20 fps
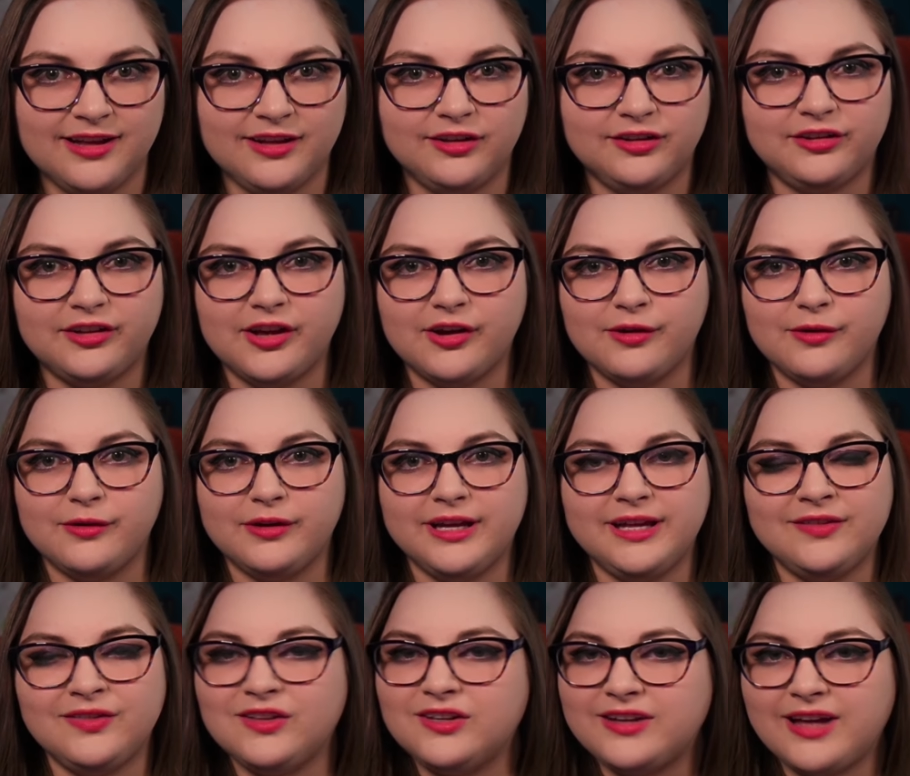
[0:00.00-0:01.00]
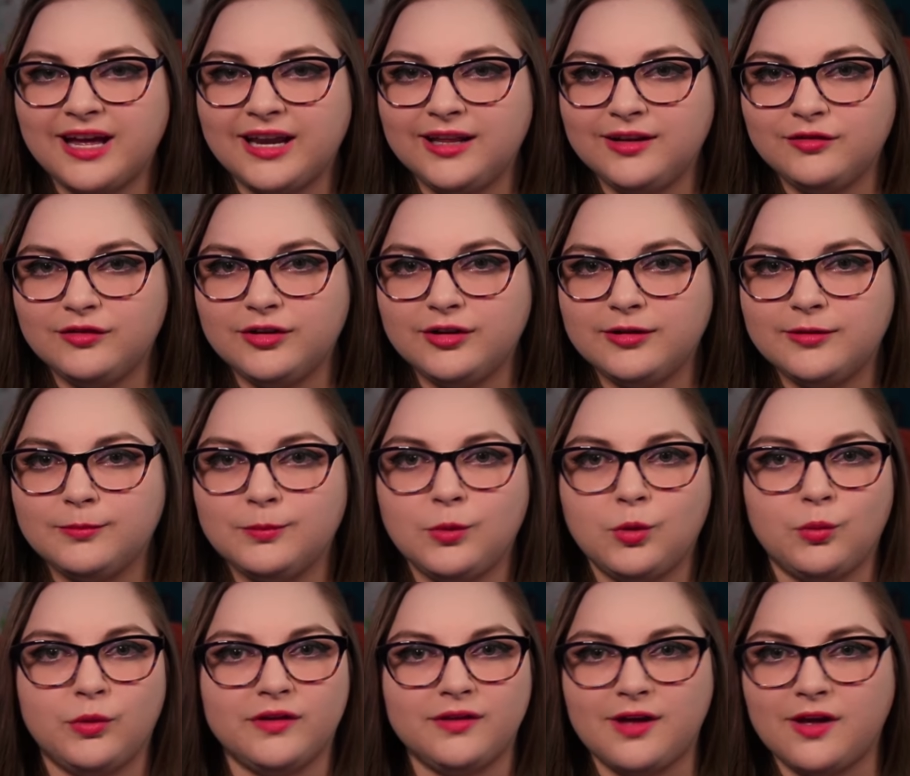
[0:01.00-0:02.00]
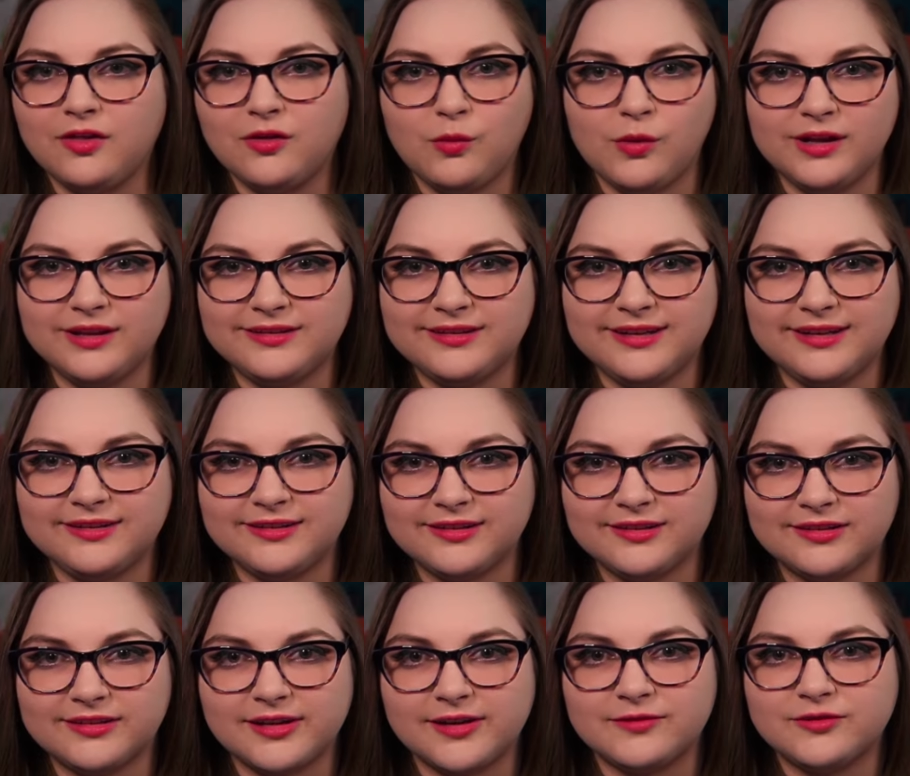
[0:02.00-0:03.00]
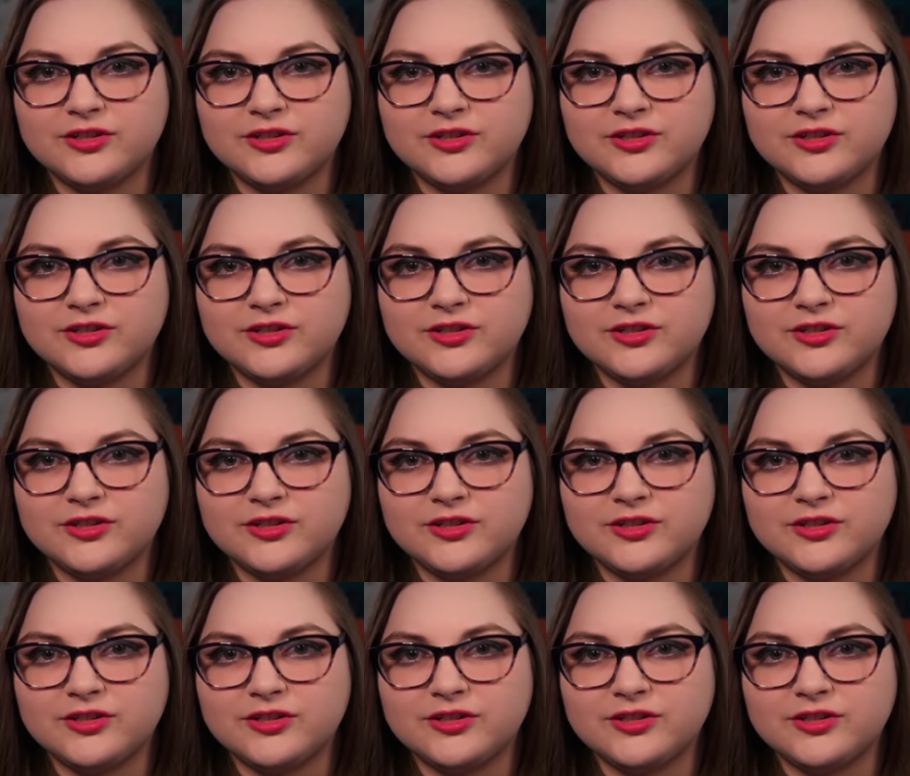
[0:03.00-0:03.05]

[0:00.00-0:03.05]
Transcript: So in the dining room, with all the onesies and stuff,